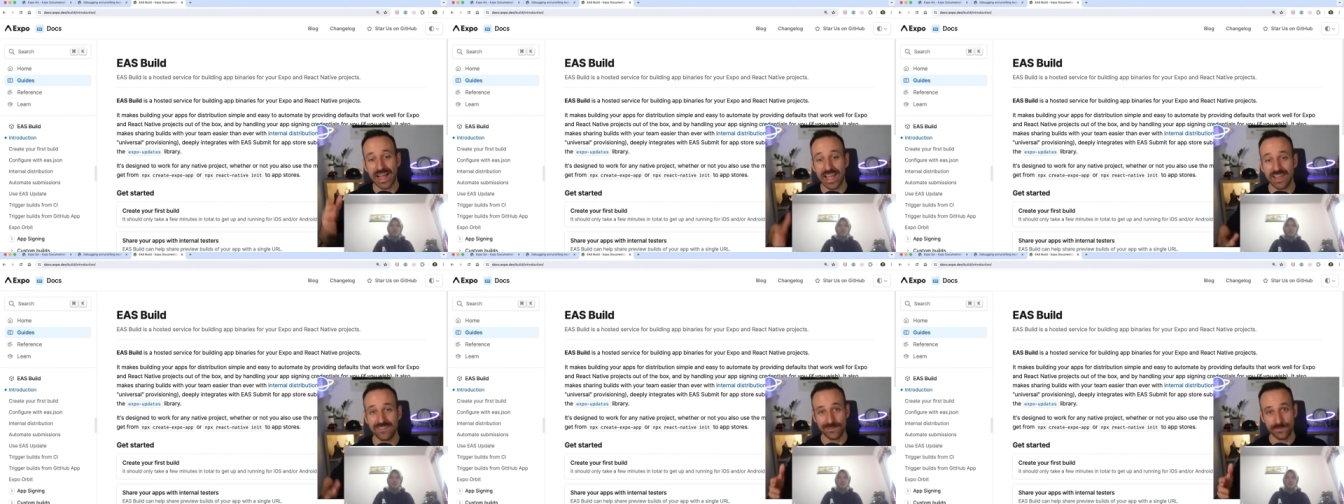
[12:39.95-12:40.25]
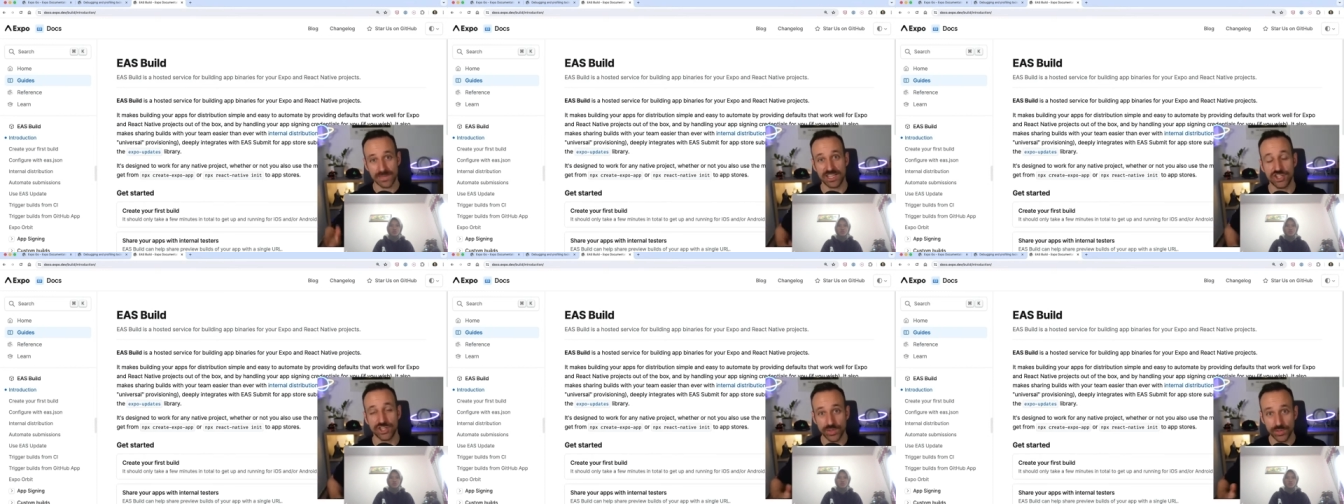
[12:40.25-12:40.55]
I
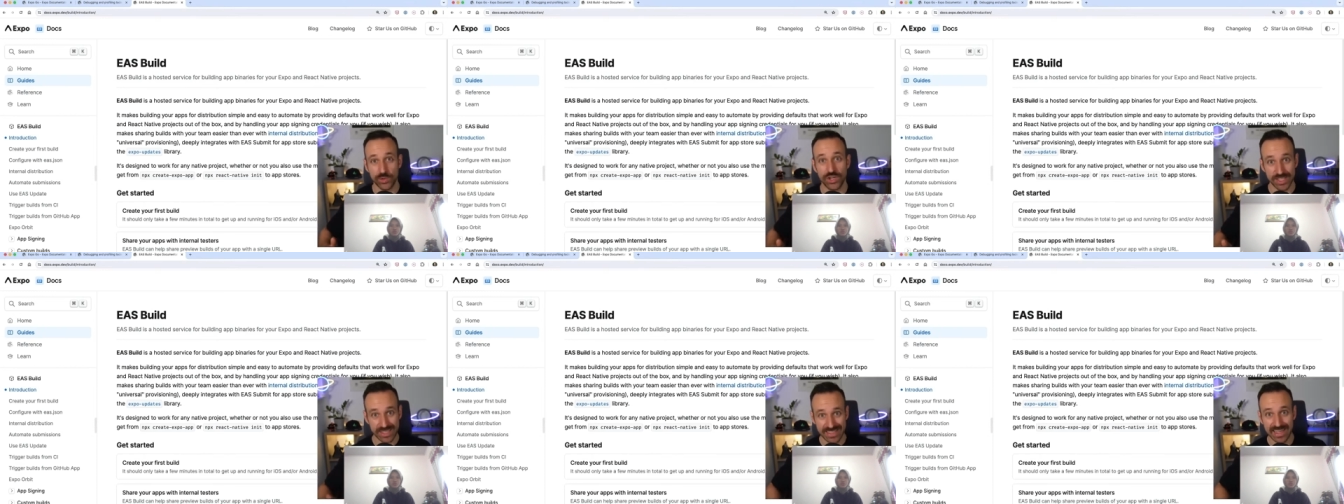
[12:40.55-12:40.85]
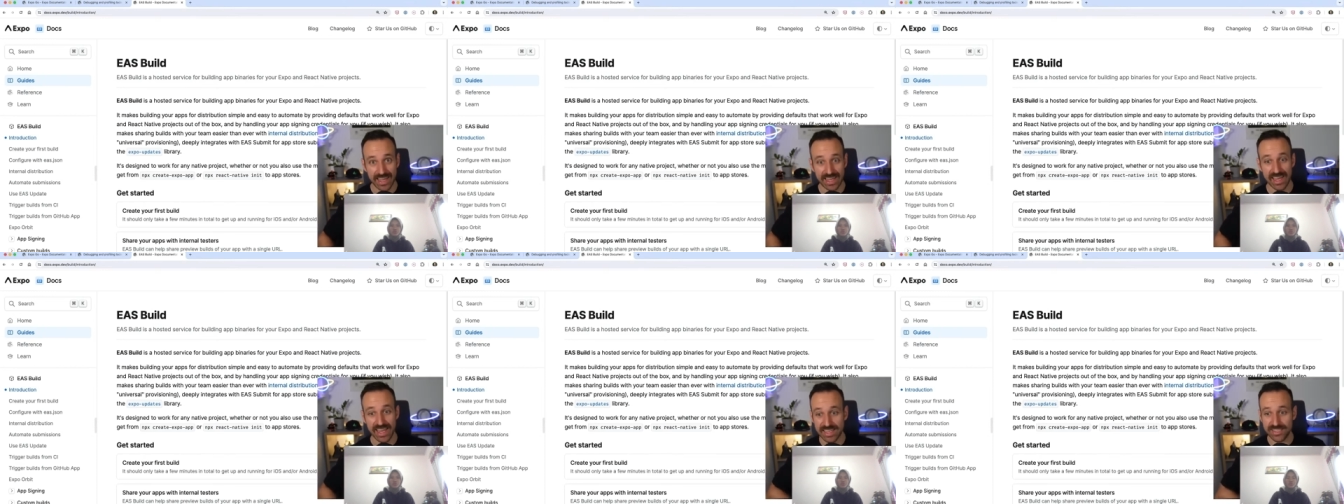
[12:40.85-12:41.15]
haven't mentioned the word
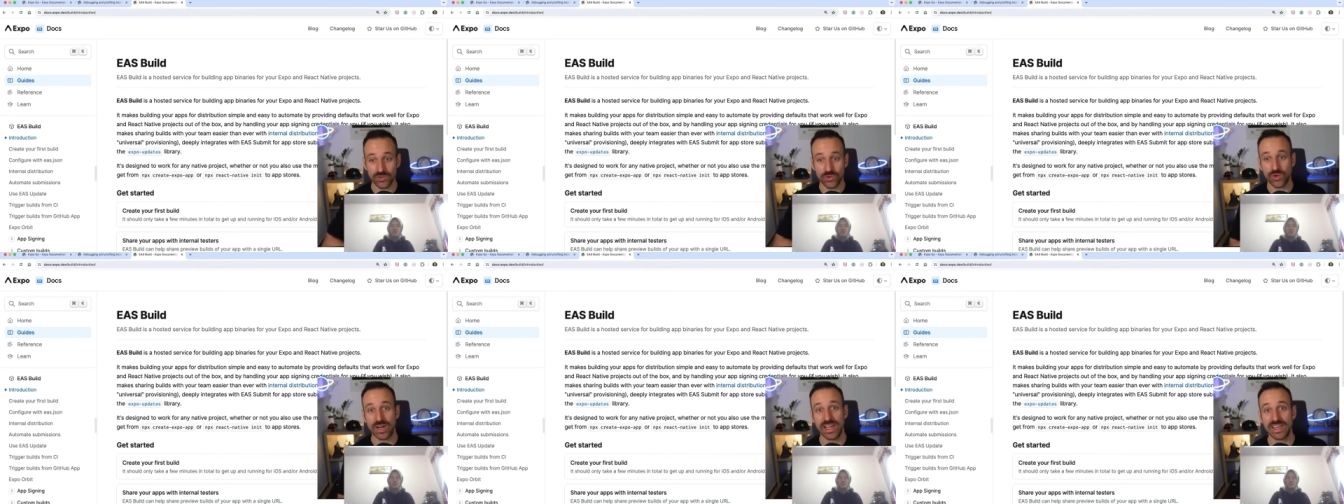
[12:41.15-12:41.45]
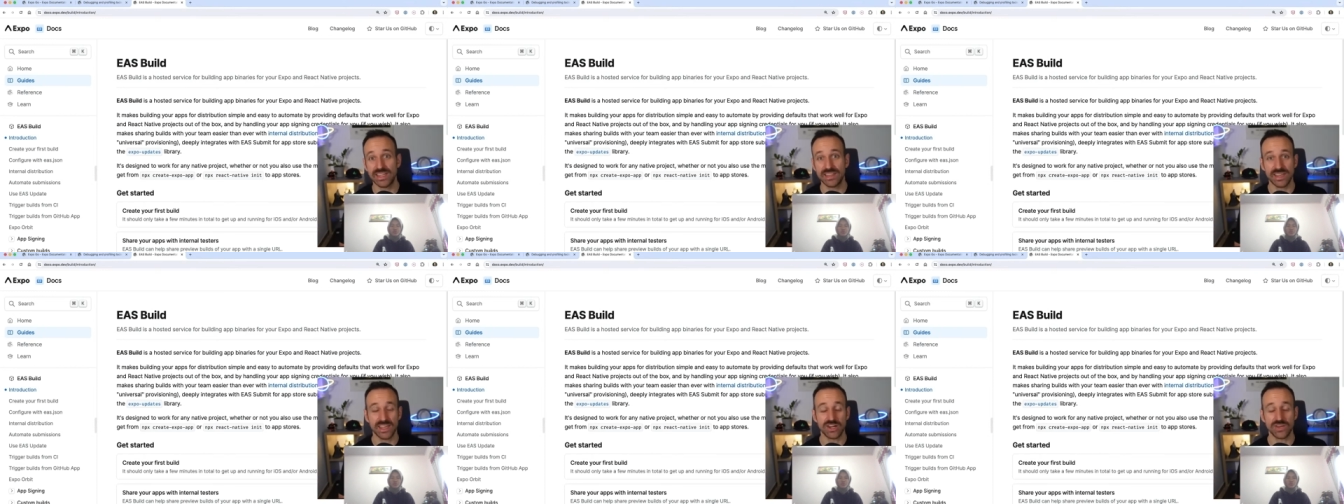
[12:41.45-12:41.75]
EAS or
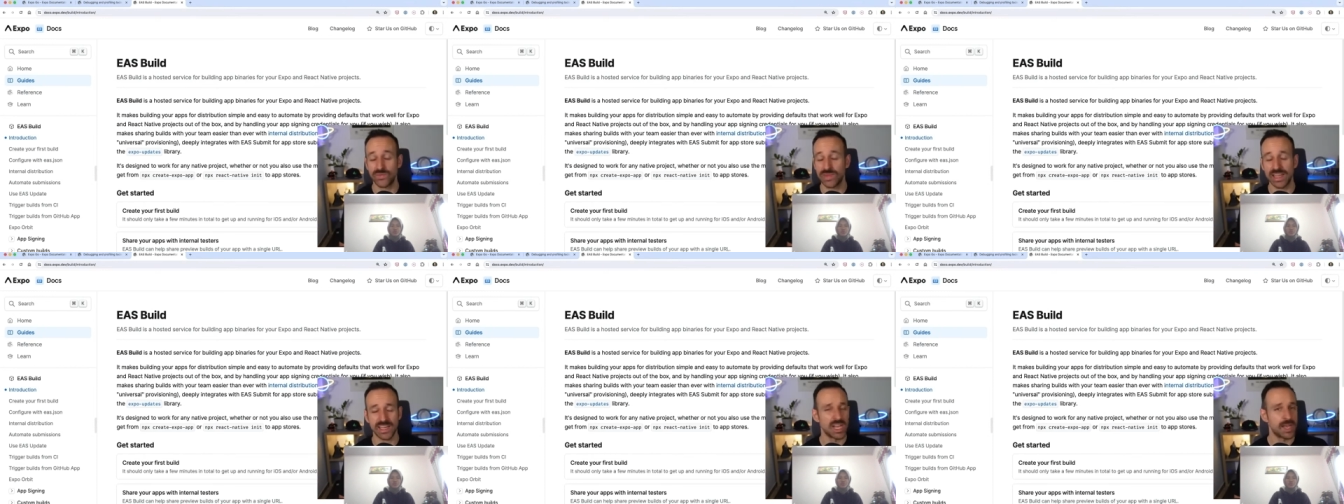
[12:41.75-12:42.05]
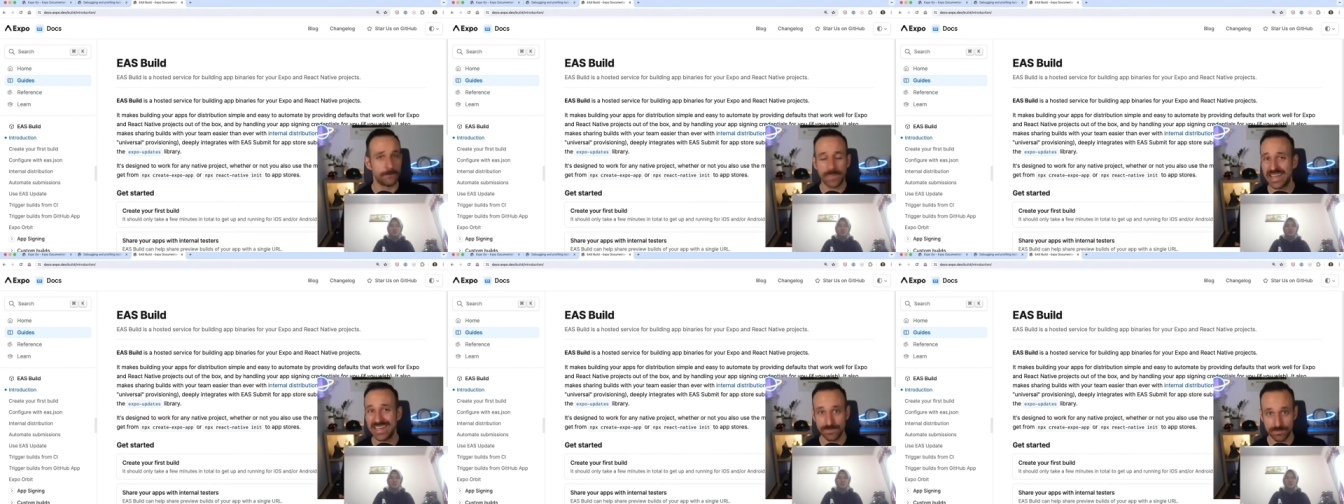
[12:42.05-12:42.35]
anything of
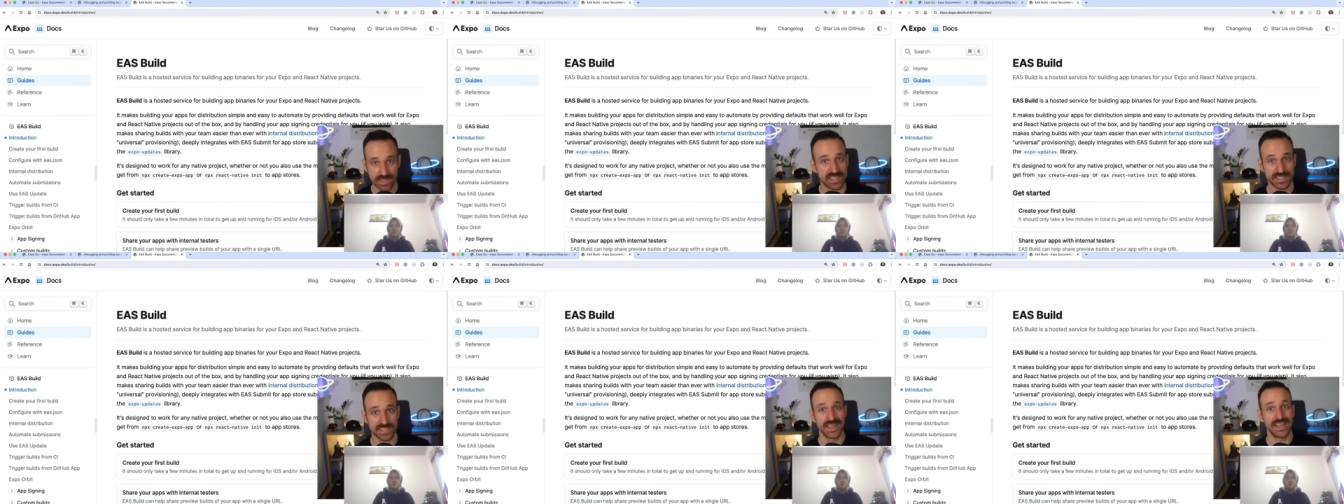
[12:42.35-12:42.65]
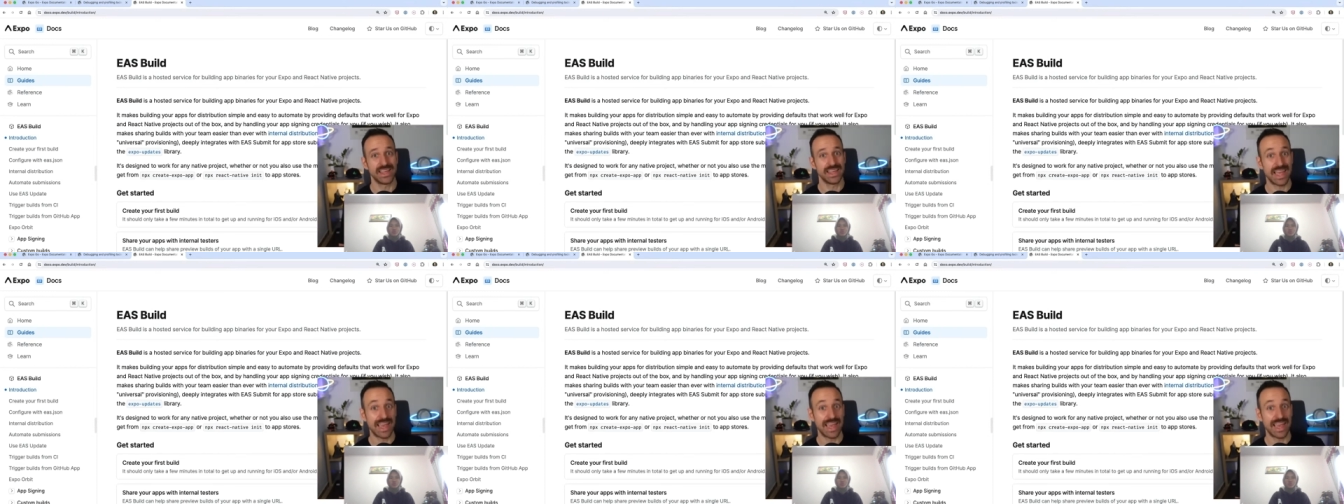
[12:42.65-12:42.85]
like paid builds.